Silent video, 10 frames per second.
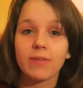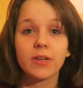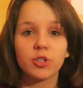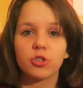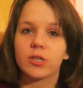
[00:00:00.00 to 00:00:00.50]
I
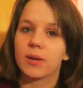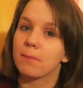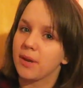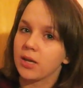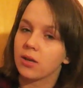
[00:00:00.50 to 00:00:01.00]
think I should have
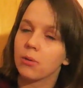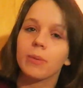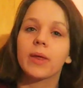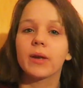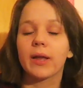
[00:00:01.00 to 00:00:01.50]
taken media,
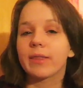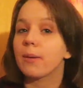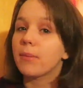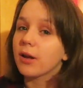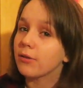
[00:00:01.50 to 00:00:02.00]
but then like
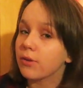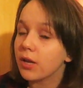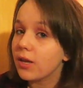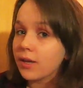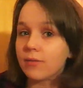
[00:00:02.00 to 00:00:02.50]
that might have
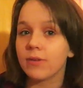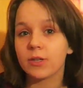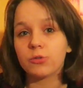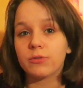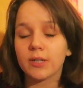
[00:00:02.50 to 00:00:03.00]

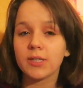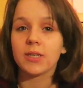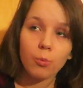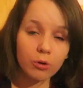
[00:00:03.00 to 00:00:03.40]
conflicted with IT.